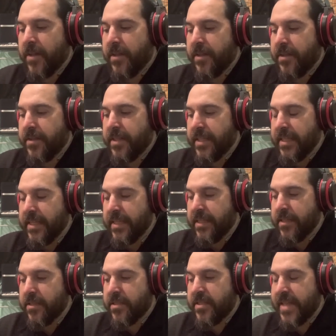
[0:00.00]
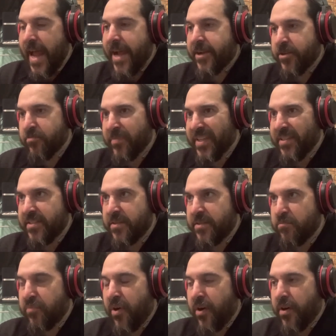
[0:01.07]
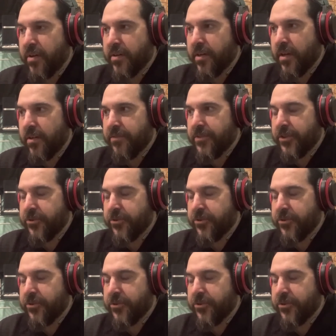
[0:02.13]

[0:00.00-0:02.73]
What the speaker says: the sacrament part of the